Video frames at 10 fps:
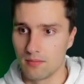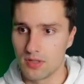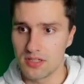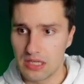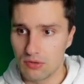
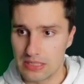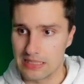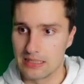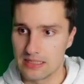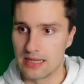does the
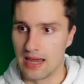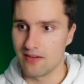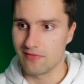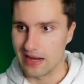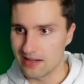user's list
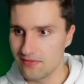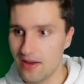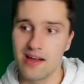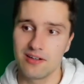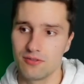have any
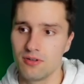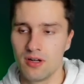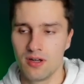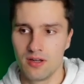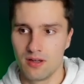value
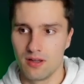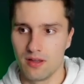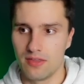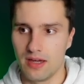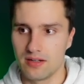
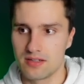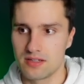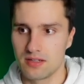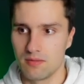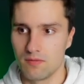that
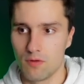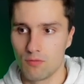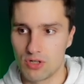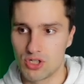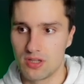for
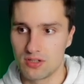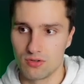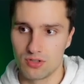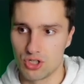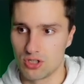which this
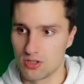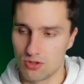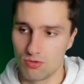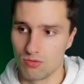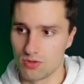condition is
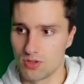true?